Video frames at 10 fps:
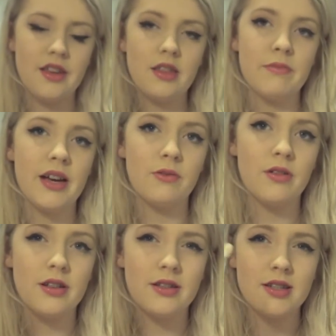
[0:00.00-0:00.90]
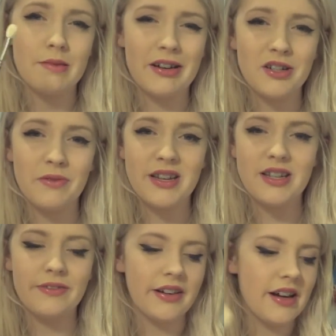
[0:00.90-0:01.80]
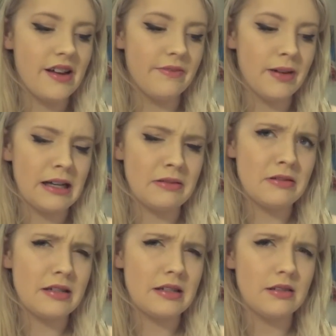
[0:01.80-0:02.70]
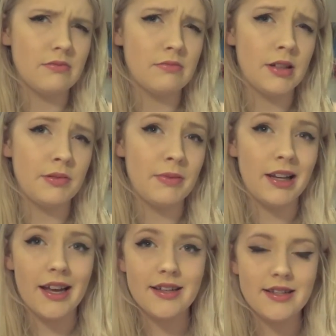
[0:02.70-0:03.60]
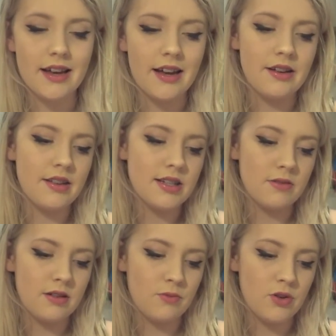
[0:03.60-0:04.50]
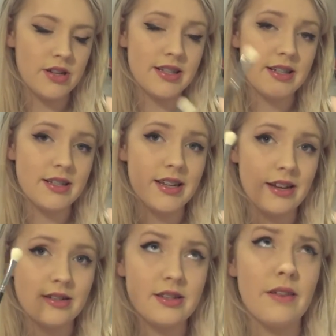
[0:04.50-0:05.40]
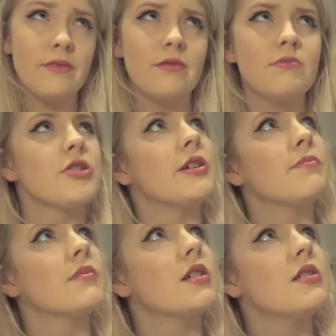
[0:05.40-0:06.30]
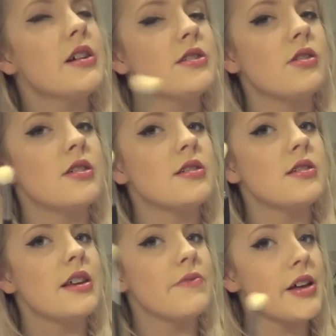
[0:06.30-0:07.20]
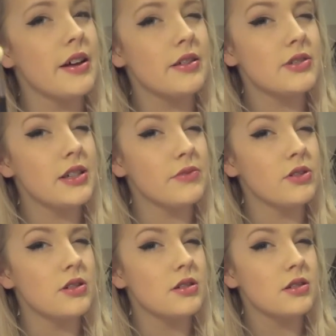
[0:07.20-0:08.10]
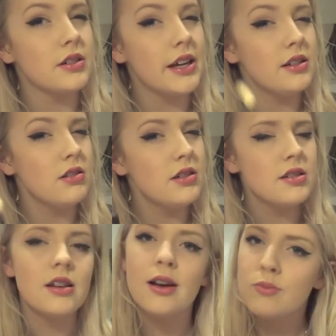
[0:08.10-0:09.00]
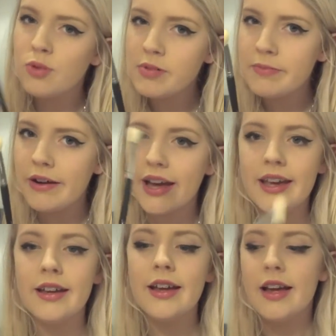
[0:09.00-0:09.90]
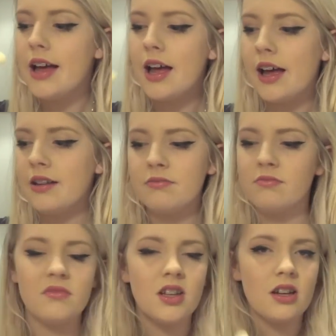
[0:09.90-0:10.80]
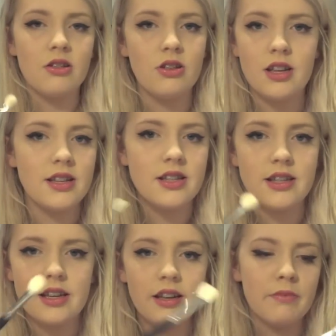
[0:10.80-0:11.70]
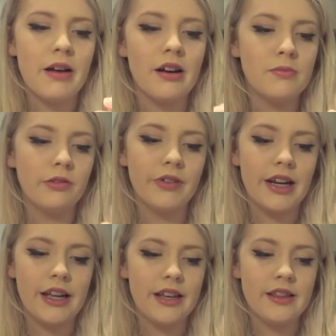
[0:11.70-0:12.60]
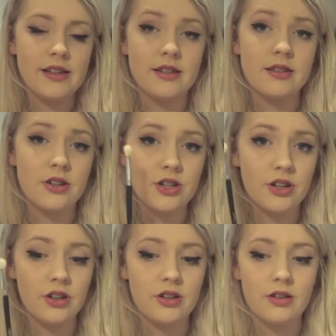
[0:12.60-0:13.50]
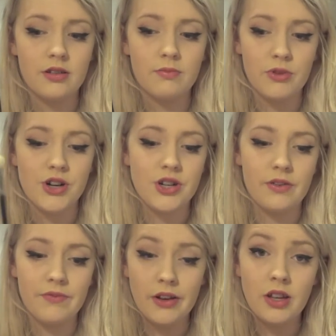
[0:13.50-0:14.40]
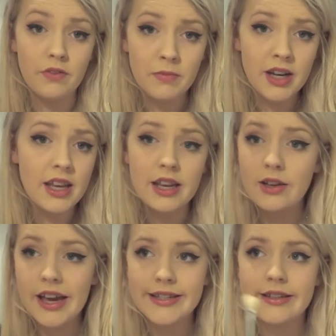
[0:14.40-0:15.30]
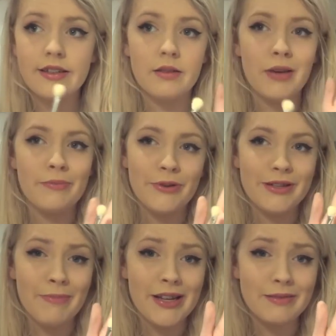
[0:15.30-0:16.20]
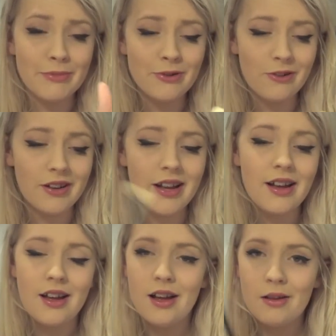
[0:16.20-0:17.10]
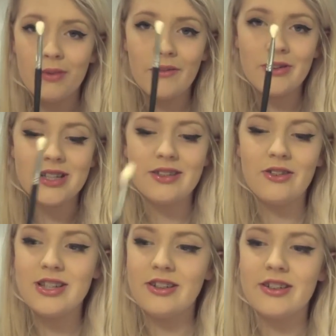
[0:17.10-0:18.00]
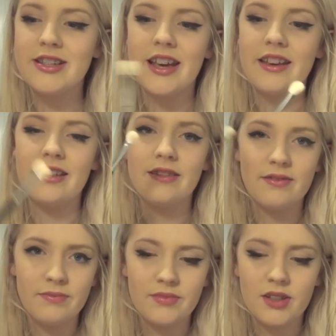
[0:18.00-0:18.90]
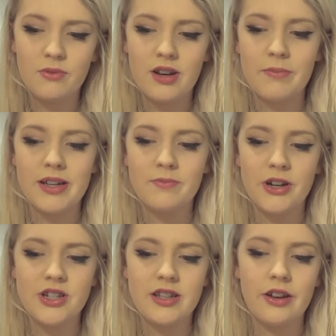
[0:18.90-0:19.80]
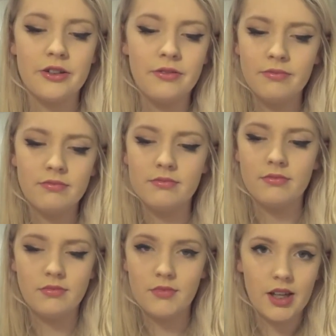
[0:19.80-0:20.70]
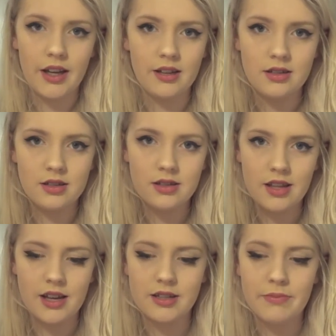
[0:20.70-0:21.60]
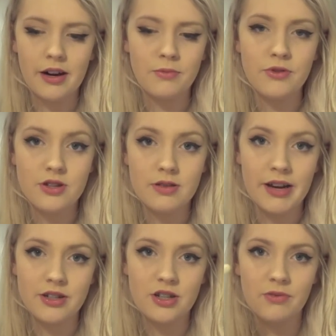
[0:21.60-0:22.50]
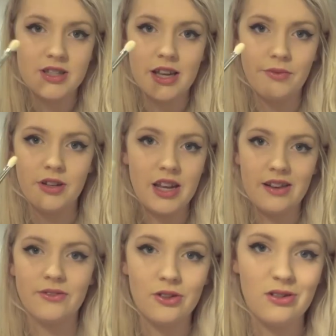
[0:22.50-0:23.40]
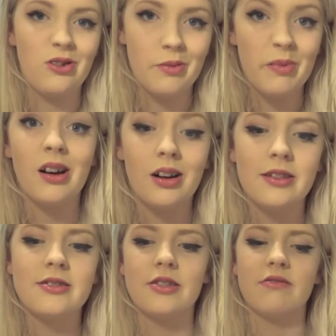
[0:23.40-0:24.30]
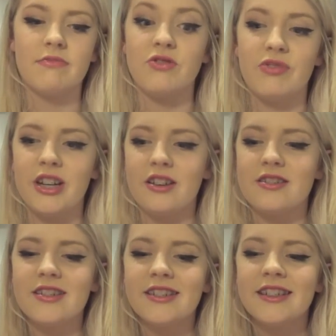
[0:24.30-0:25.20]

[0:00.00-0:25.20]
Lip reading: think the MAC one's about £25, maybe a bit less, and this one was $9, if that, $7, $8, probably about $8. And you know, it's incomparable really. This is such a good brush, value for money, excellent. I might buy some more, but I'm honestly gotta say, one of the best brushes I own, and that's comparable to the MAC 217, if not on a par, so it's really good.